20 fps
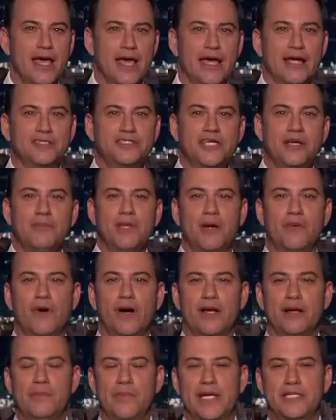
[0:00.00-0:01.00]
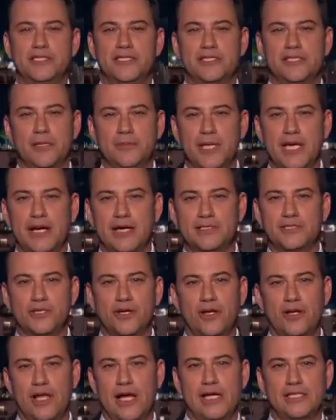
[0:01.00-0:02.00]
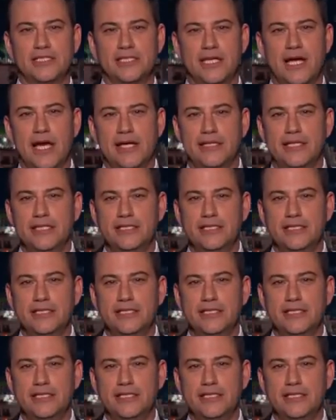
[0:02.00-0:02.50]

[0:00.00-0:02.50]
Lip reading: Here's something I wanted to mention, something I saw last night.